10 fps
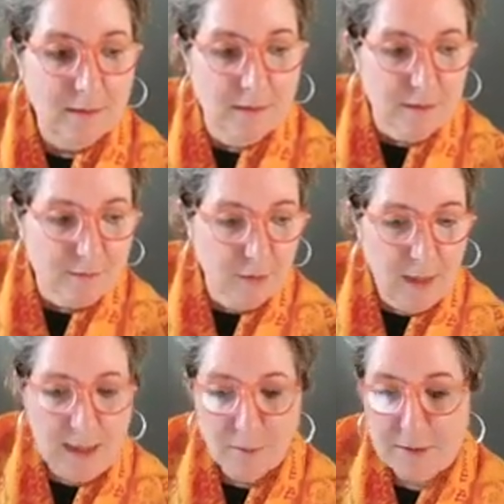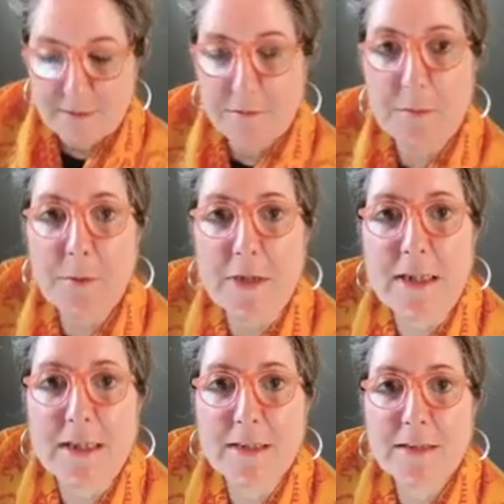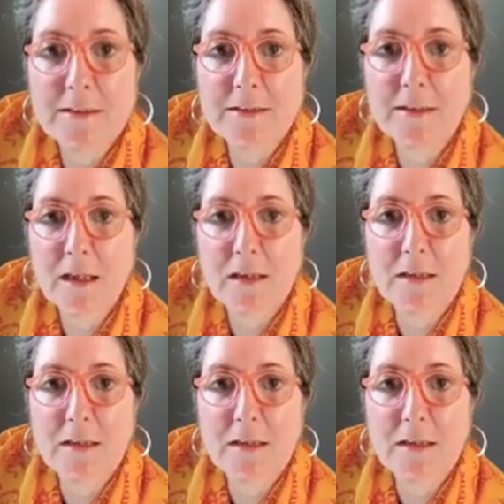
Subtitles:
So how is everybody? I